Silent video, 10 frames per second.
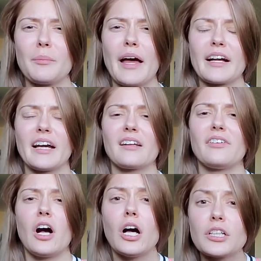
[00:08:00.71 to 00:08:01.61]
back kind of
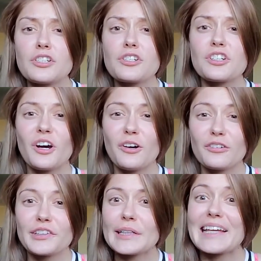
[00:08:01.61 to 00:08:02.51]
hunched
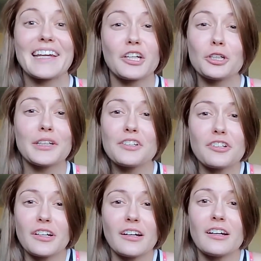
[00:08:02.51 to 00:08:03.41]
over like a
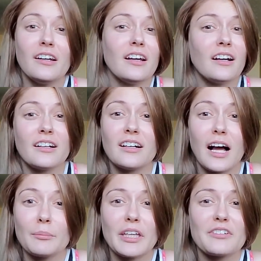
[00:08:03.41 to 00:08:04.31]
creature.
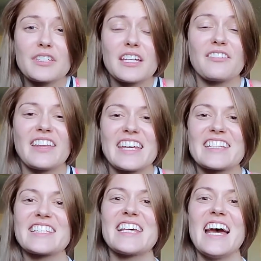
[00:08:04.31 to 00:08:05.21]
I'm guilty of
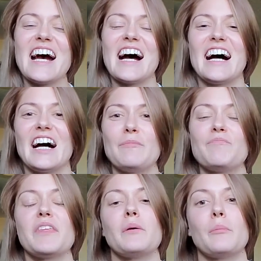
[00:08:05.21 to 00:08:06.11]
this.
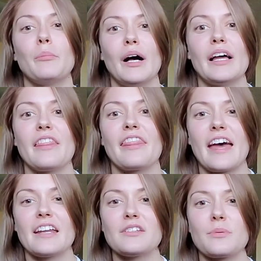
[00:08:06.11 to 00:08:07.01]
But
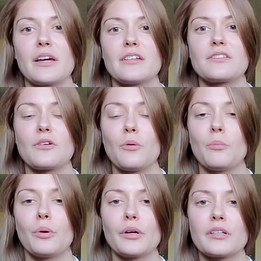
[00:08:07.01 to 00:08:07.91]
that is why it is so
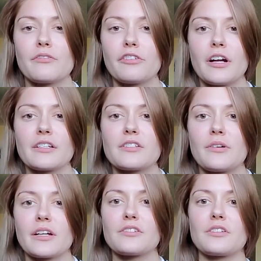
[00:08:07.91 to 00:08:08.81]
important for us to
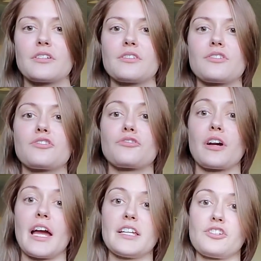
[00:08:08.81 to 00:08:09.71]
actually
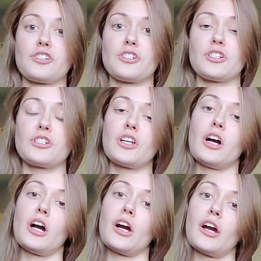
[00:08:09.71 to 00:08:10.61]
stretch
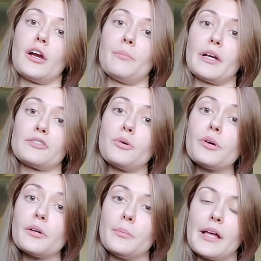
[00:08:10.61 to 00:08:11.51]
our
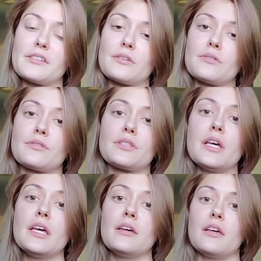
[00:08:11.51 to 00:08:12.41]
pectoral muscles,
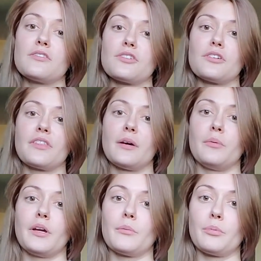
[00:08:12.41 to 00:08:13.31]
ensuring that
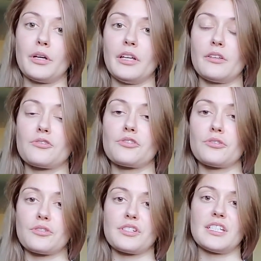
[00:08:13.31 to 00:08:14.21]
we are bringing those
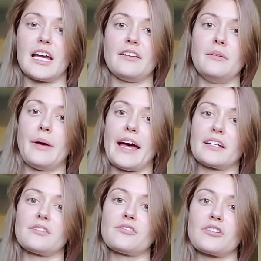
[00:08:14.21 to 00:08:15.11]
shoulders down and
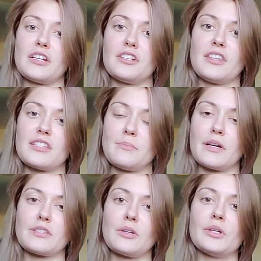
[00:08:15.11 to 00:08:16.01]
back, stretching this
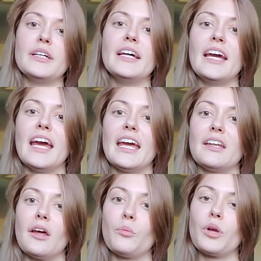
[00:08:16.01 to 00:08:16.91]
muscle,
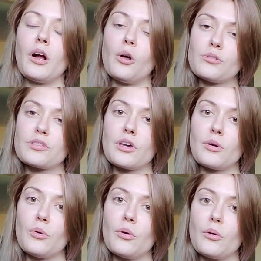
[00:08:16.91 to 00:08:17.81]
and we
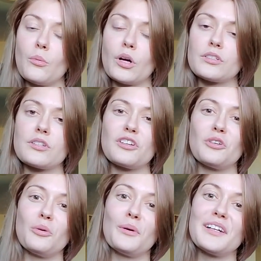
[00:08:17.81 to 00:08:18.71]
also want
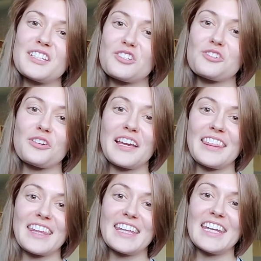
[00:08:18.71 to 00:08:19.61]
to
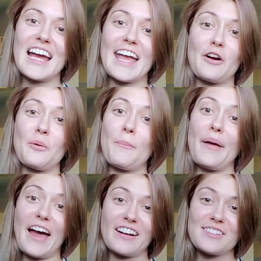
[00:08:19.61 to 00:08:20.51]
strengthen our
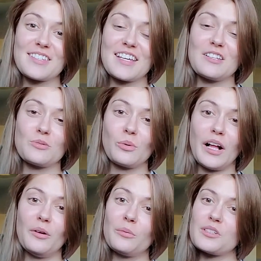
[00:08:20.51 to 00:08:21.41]
backs as
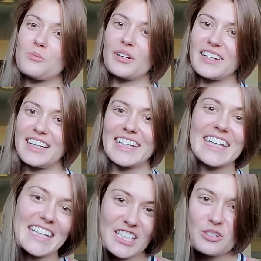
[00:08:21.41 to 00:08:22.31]
well, which we're gonna
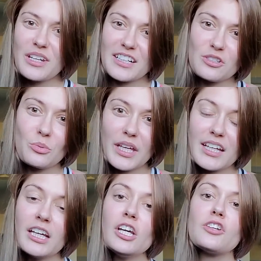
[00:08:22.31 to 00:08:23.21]
get into next
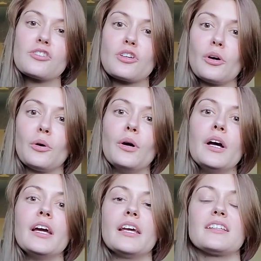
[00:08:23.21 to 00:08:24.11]
week. So
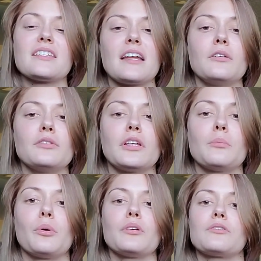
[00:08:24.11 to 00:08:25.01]
it's not only
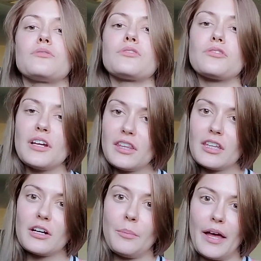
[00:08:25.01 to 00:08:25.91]
important to
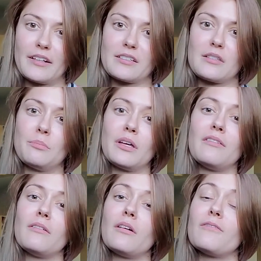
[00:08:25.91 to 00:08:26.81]
strengthen our pecs,
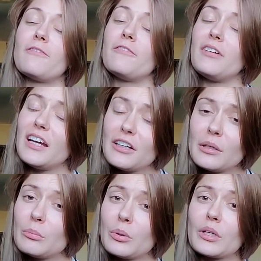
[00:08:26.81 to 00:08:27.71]
but very
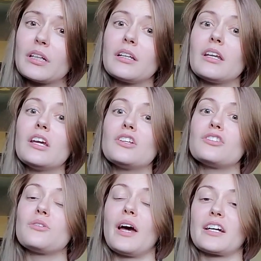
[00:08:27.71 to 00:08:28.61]
important
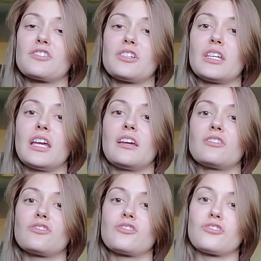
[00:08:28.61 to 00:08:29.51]
to actually
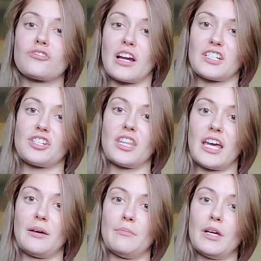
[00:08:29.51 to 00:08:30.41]
stretch
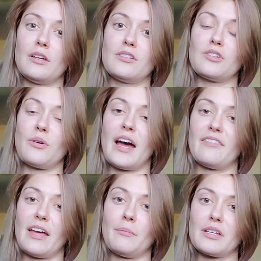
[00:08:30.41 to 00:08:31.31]
them to have
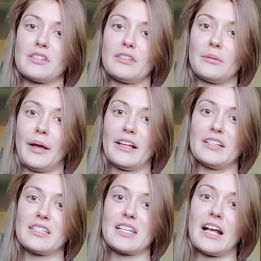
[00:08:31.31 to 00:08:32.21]
that muscular
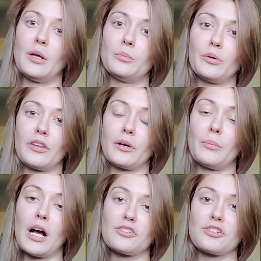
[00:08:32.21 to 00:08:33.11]
balance and help with our
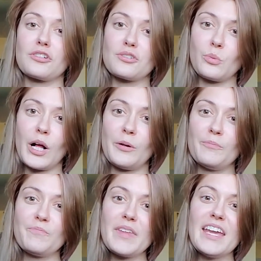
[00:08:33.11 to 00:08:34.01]
posture as well.
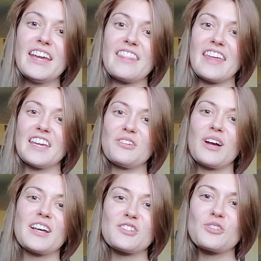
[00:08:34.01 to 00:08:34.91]
Thank you
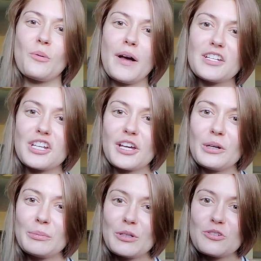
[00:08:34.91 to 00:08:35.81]
guys so much. I
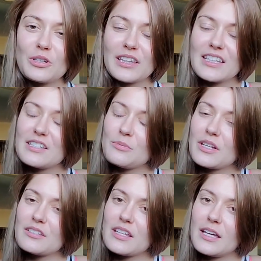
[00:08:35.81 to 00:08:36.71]
hope you enjoyed this
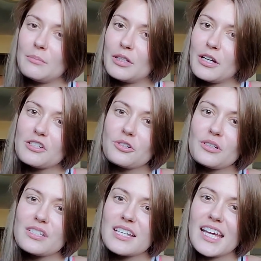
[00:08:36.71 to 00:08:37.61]
week's A&P Crash
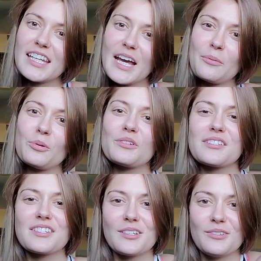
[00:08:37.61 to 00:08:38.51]
Course, and I will
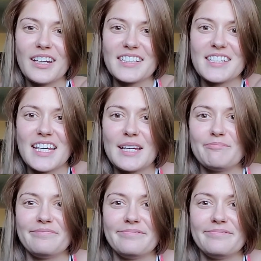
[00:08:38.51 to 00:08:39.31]
see you next time.